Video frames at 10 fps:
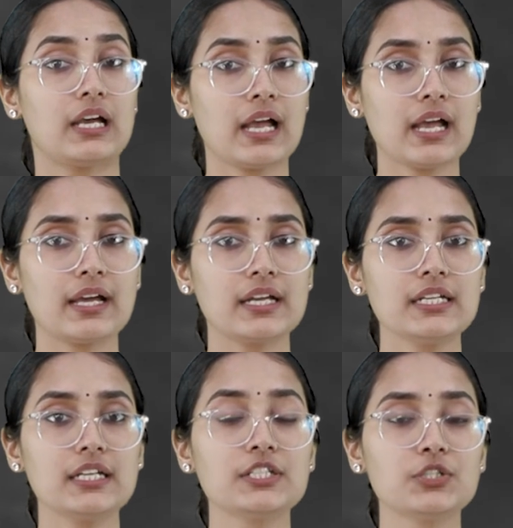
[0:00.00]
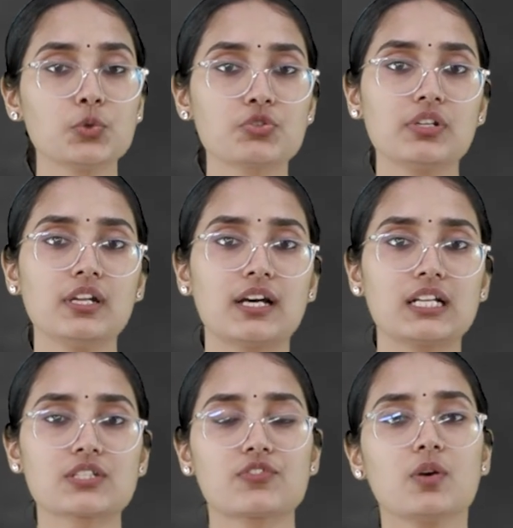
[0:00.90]
and it usually
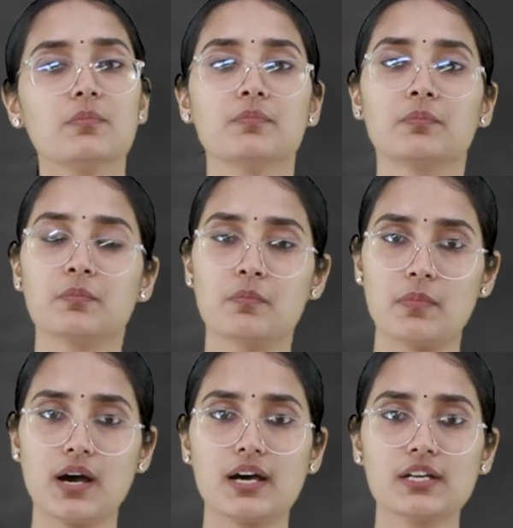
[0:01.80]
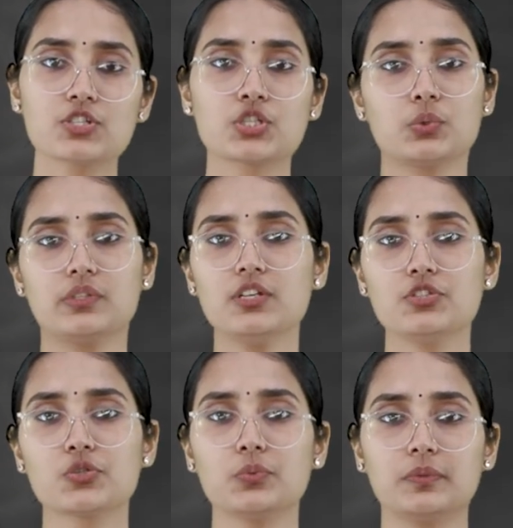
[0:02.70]
lasts from March to the
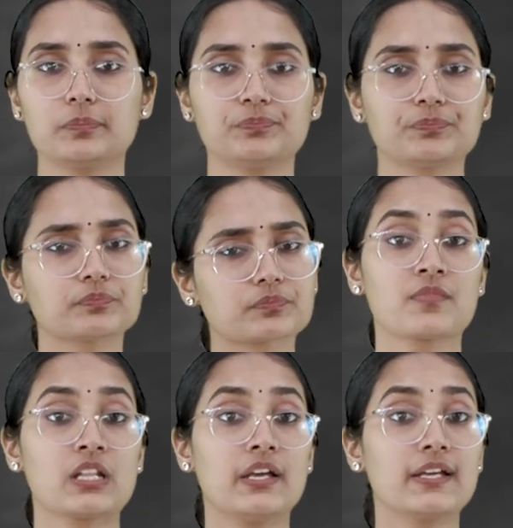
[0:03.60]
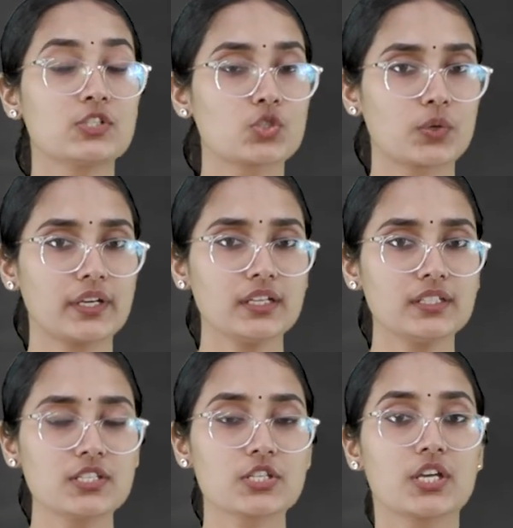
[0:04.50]
June. So
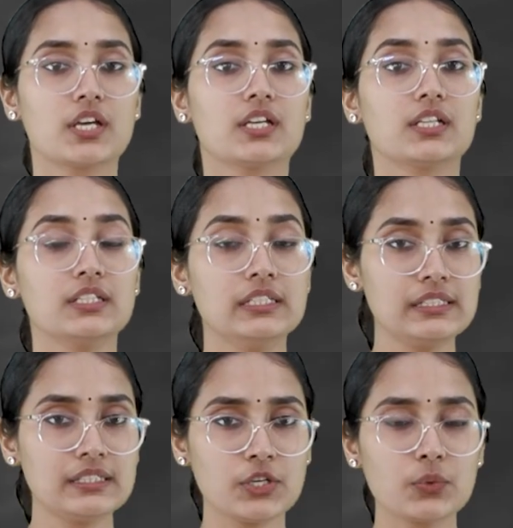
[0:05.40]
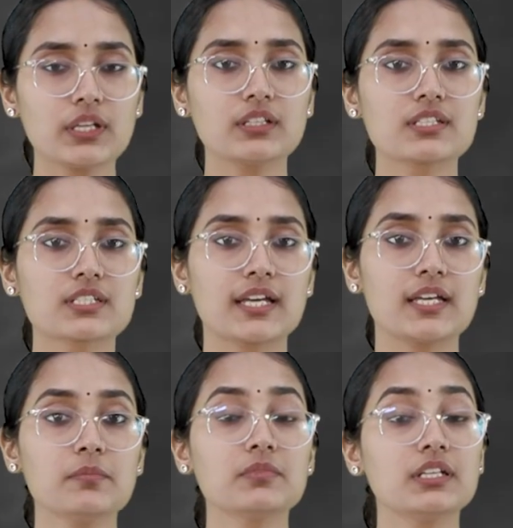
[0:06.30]
kids, during this
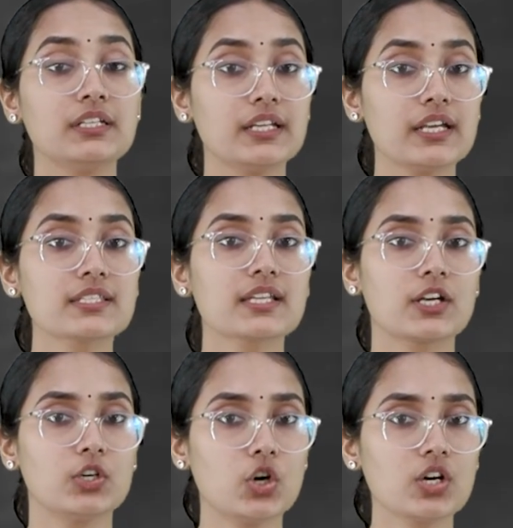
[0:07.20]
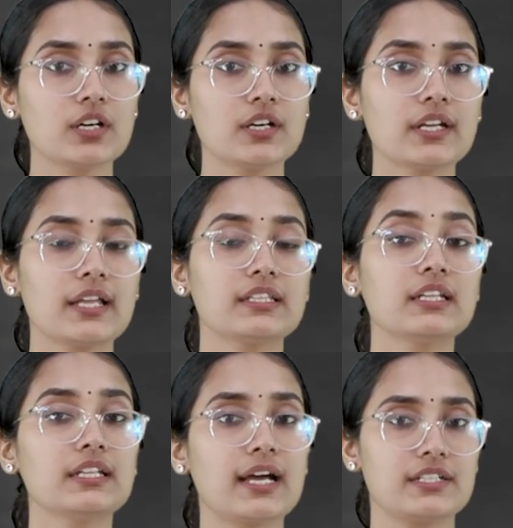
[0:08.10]
time the days are longer and
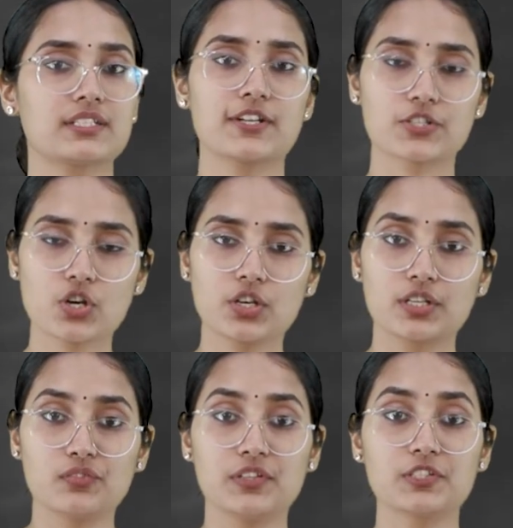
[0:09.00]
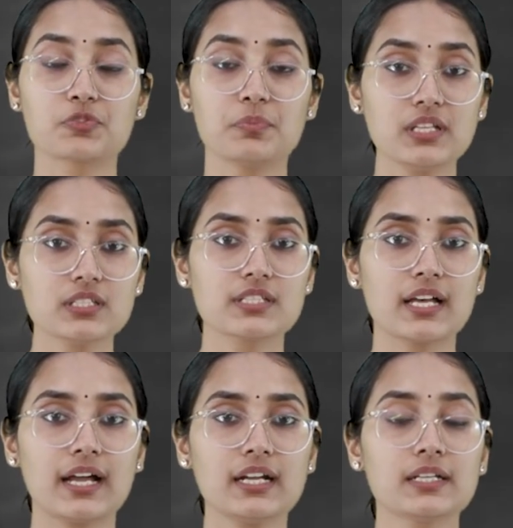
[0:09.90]
the nights are shorter, which means
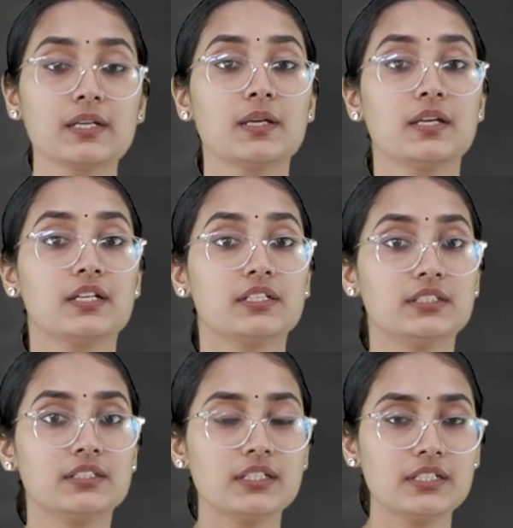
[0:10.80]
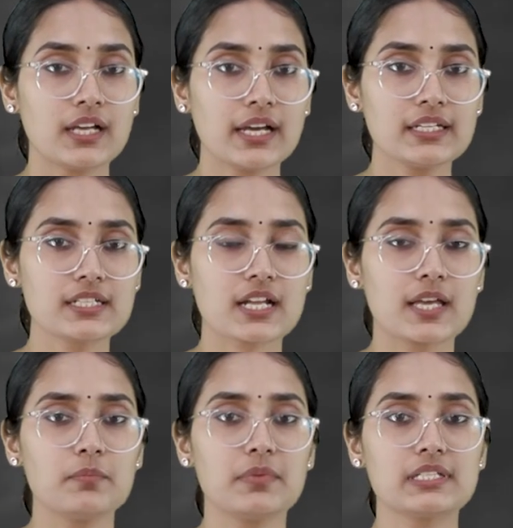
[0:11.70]
that the night
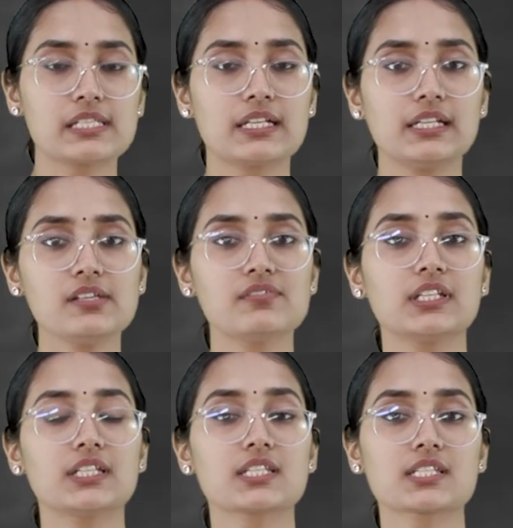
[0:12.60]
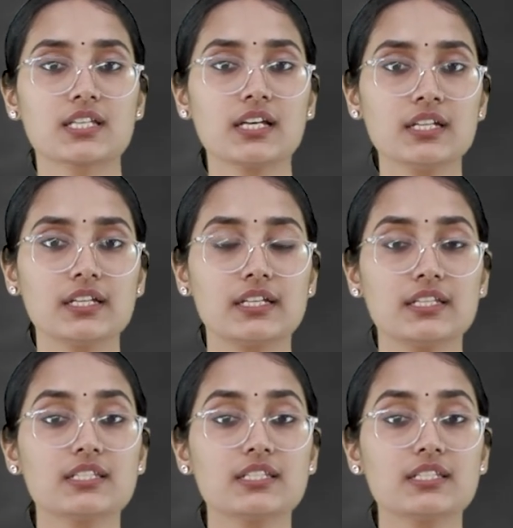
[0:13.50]
time, basically when the sky